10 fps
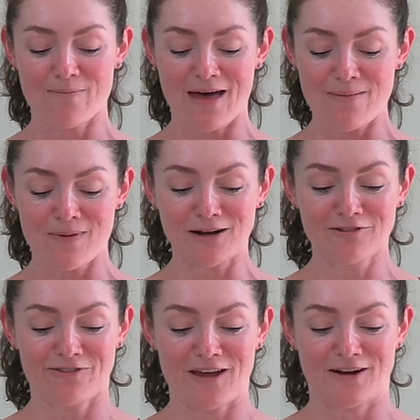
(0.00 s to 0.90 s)
that middle
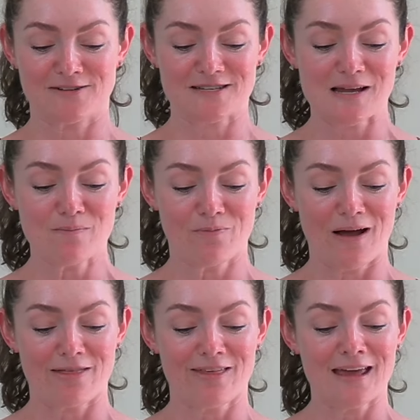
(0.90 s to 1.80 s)
finger, deep
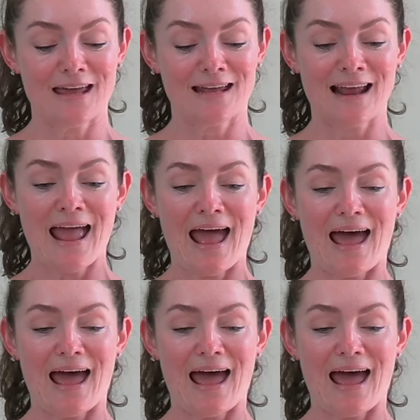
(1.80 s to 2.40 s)
breath in,